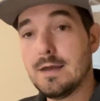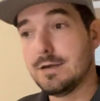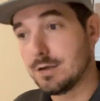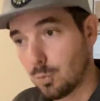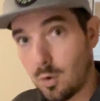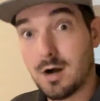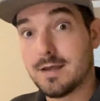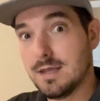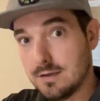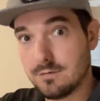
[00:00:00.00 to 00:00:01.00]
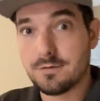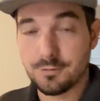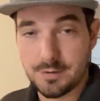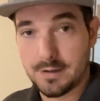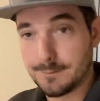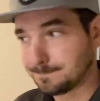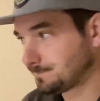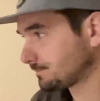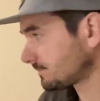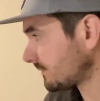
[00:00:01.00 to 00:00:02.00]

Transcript: and you can walk in through here.